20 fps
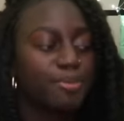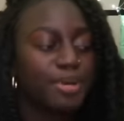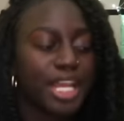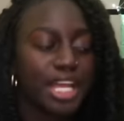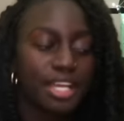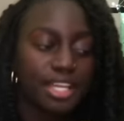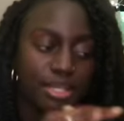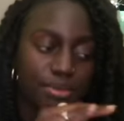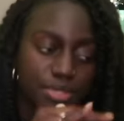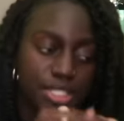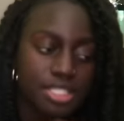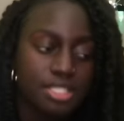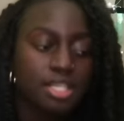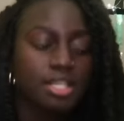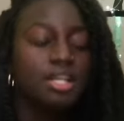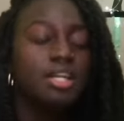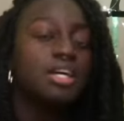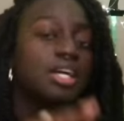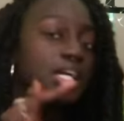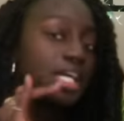but it
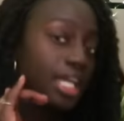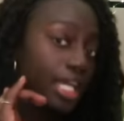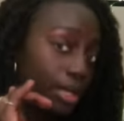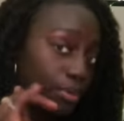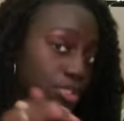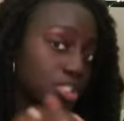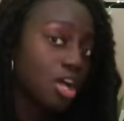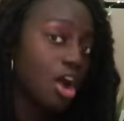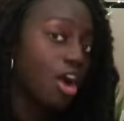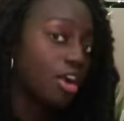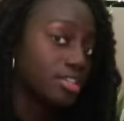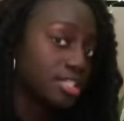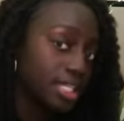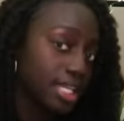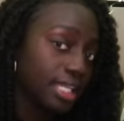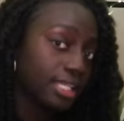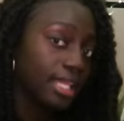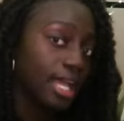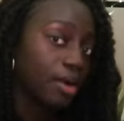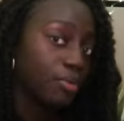was hard to
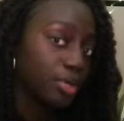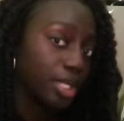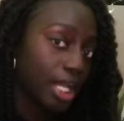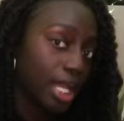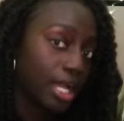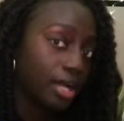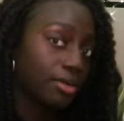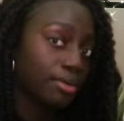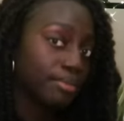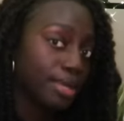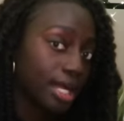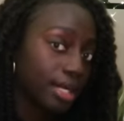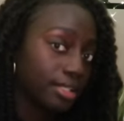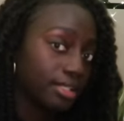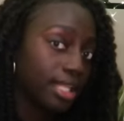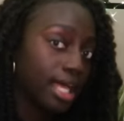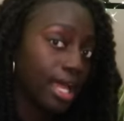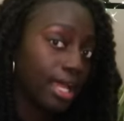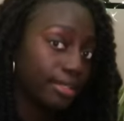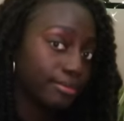get that one out, I'm not
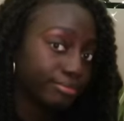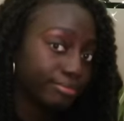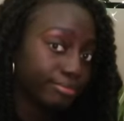gonna lie.